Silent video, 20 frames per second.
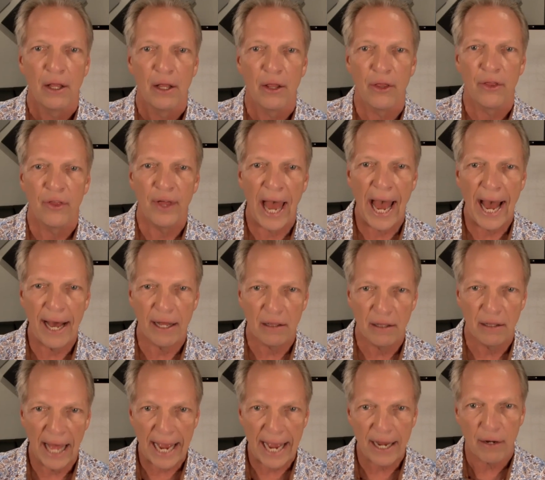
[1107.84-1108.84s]
that
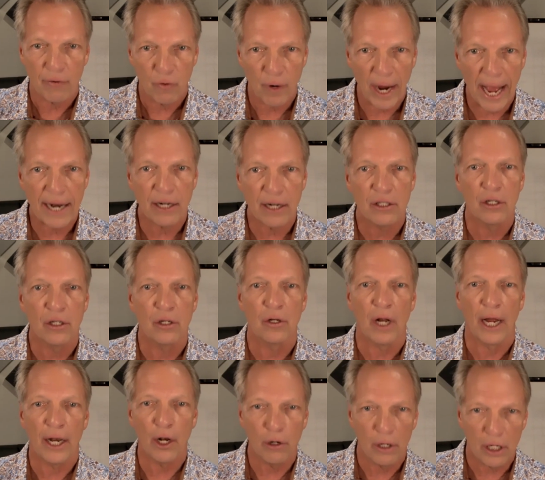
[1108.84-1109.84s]
lack of gratitude. I
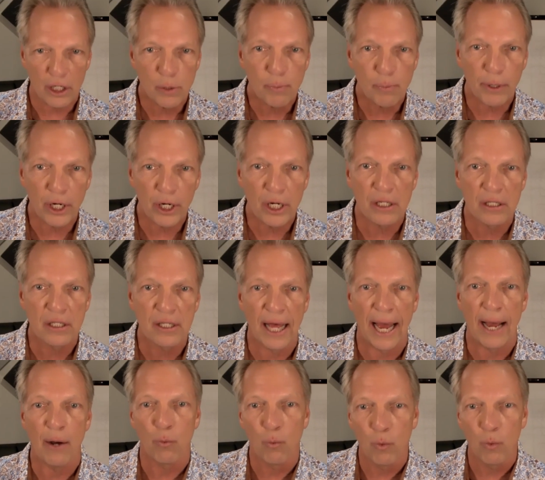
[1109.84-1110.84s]
don't experience
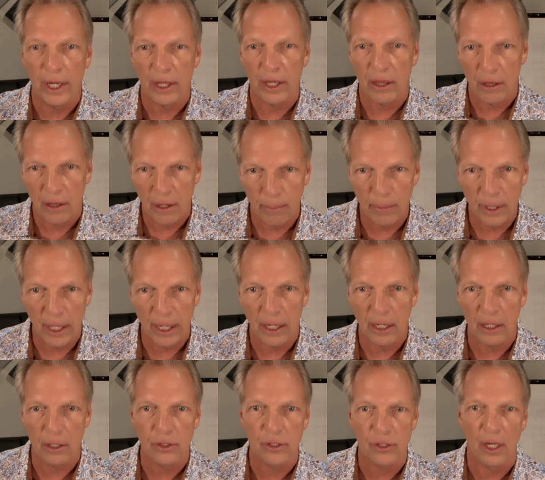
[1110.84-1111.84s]
that with the
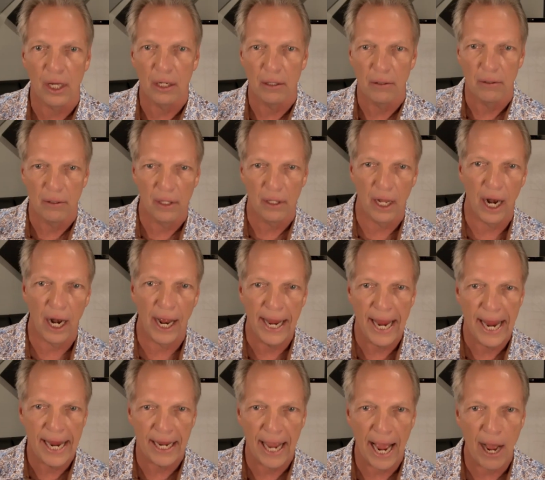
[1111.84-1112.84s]
millennials that, that I
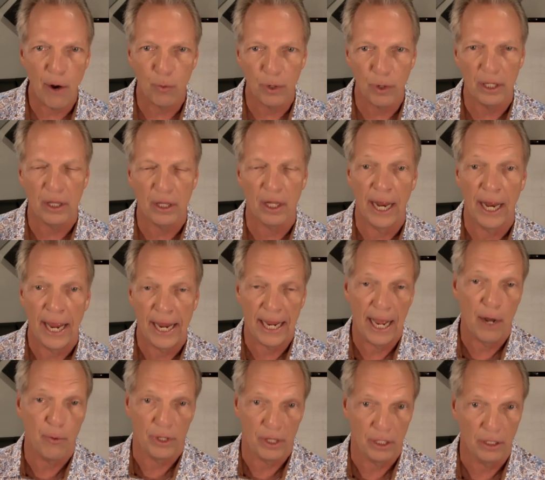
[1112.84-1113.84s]
hang out with, and I hang
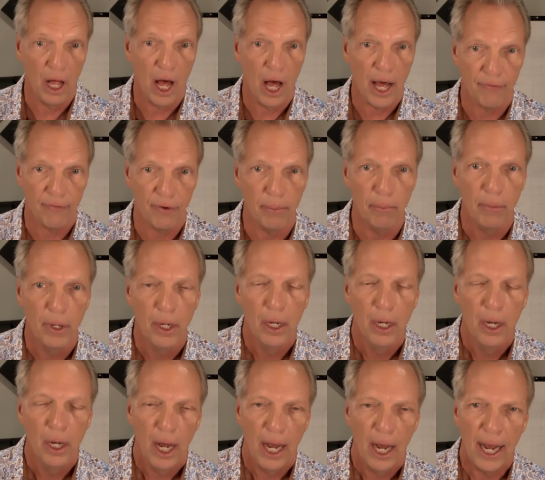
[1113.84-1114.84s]
out with a lot of them.
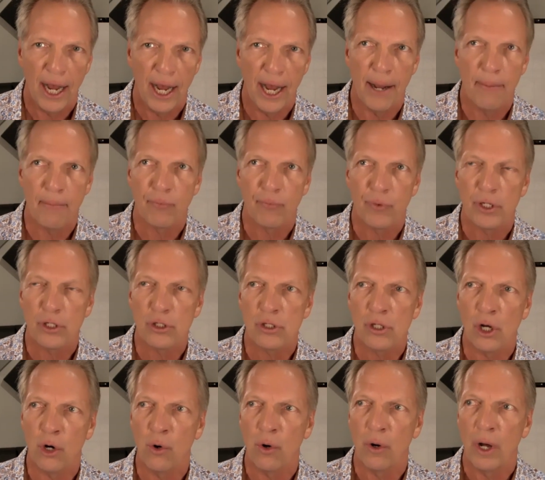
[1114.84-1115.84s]
Um,
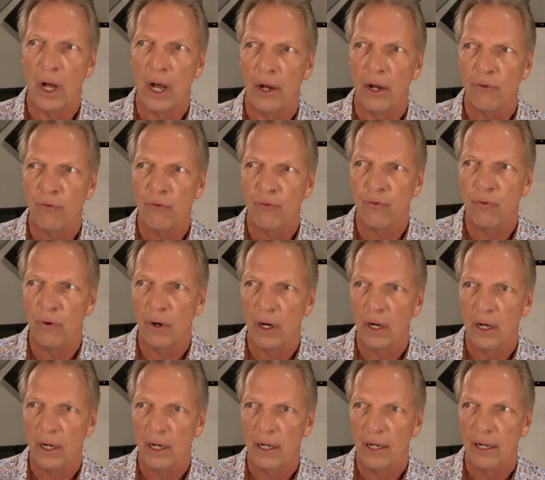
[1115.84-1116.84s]
so,
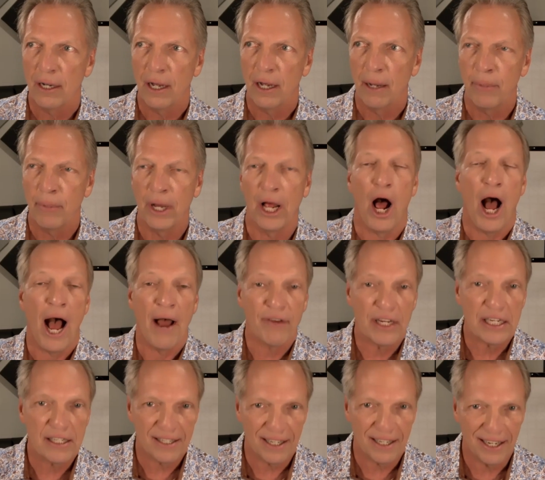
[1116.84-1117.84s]
but
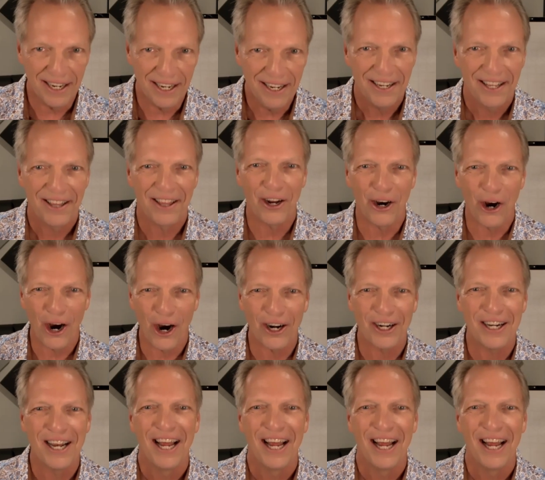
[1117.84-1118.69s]
obviously there are,